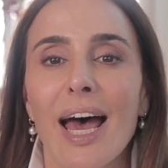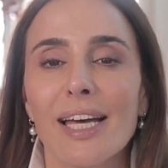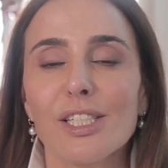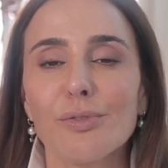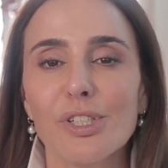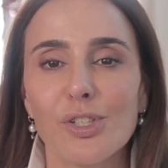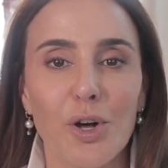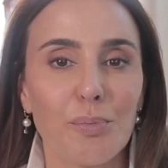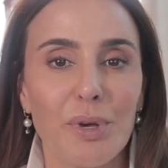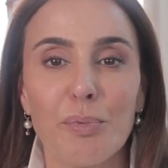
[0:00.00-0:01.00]
As a
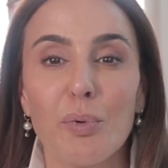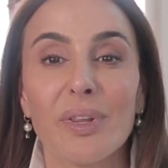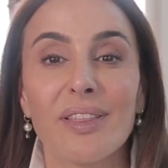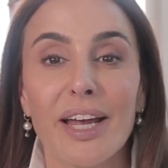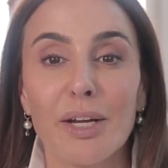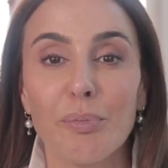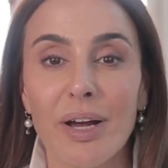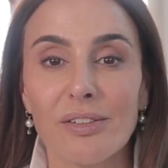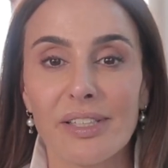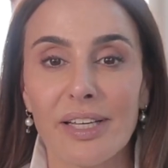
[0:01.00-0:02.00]
result, people with light
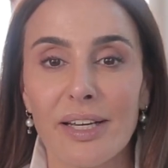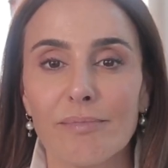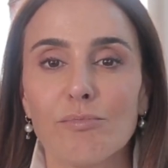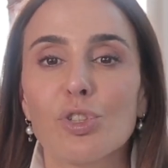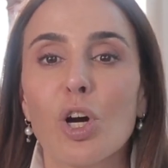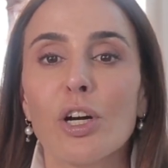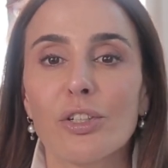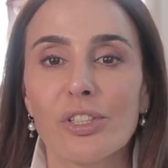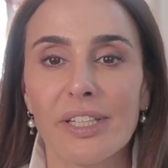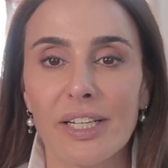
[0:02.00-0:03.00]
brown skin,
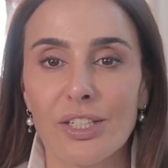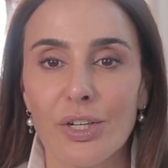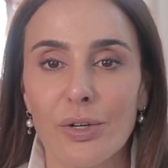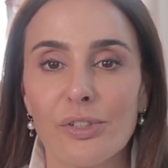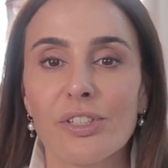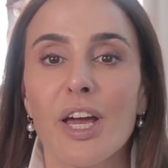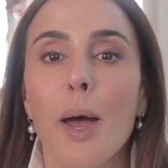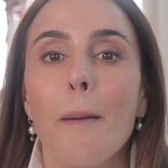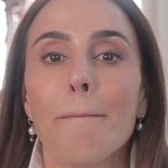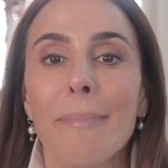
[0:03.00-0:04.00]
darker skin tones,
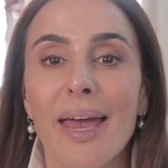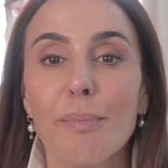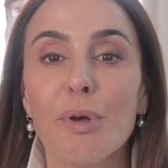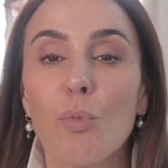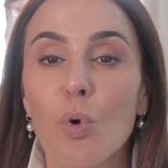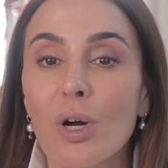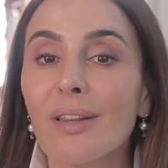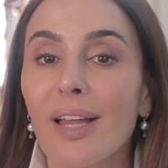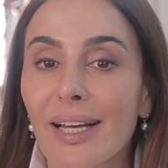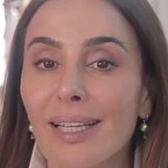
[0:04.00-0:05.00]
may be
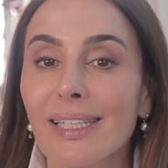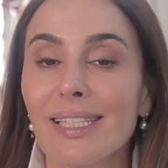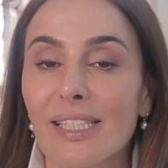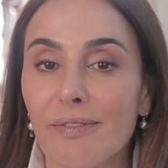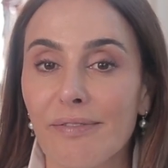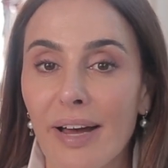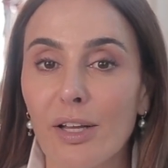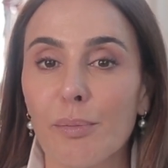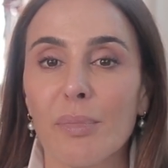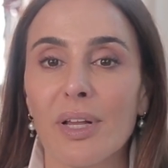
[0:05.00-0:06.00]
more likely to
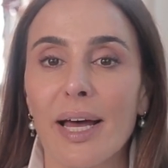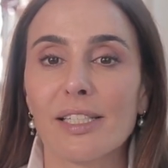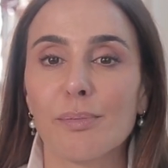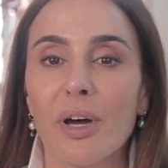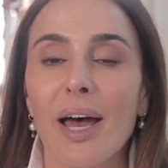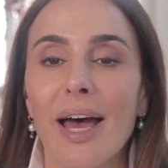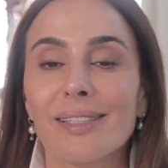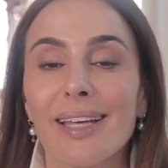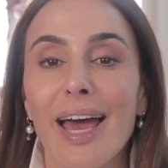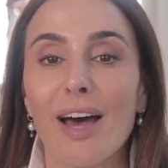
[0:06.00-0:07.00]
develop melasma
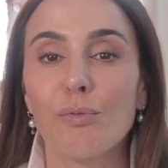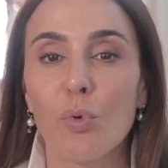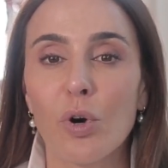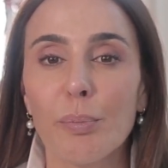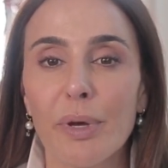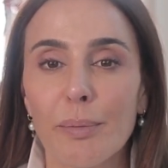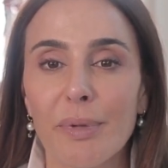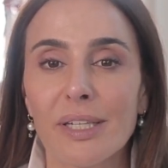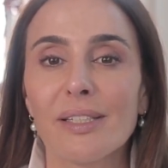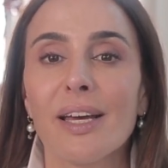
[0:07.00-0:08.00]
as they have more
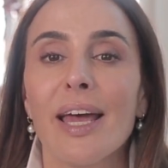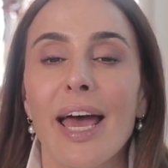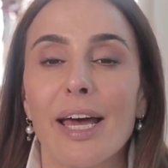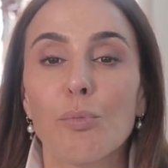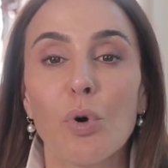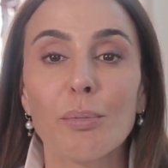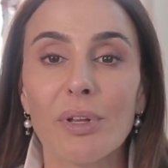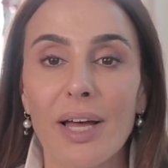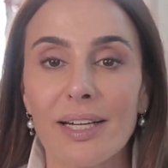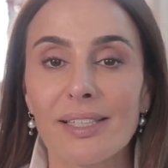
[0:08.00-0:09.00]
pigment and more
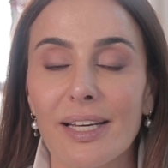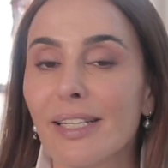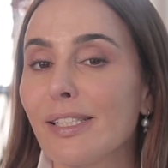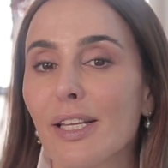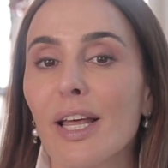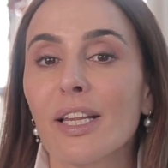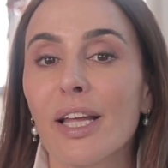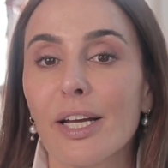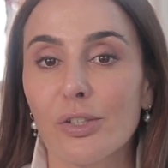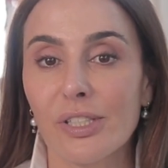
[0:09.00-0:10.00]
melanocytes than
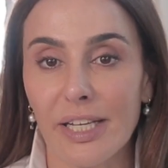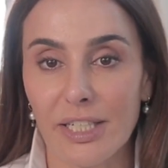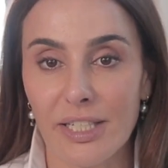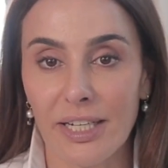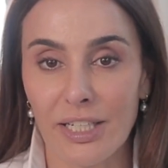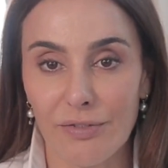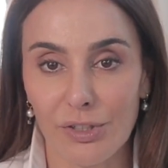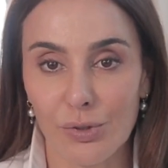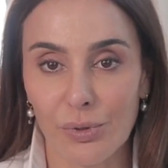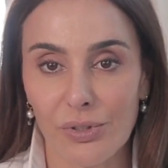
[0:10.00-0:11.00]
lighter skinned
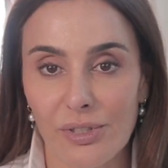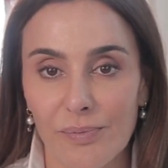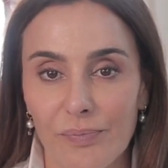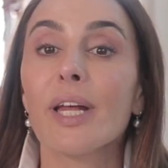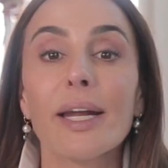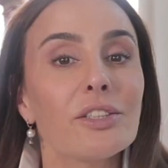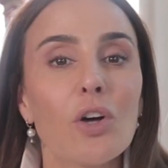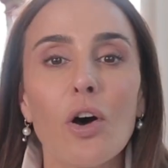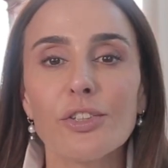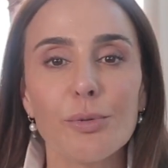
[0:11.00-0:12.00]
individuals. Genetics
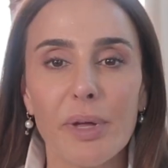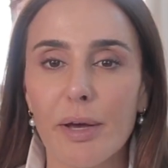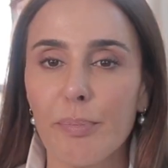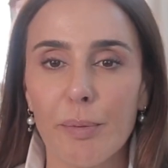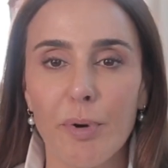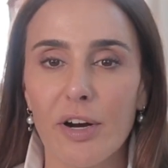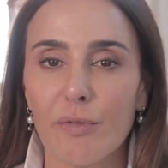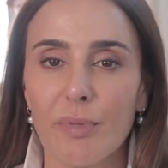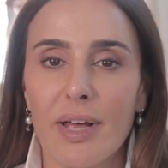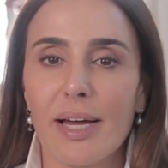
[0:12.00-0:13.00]
also play a big part
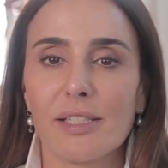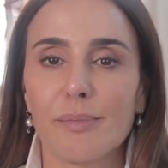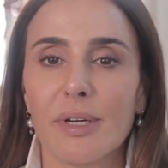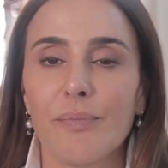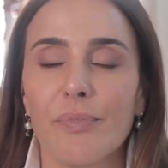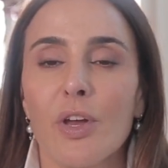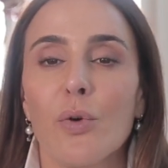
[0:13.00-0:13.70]
of melasma.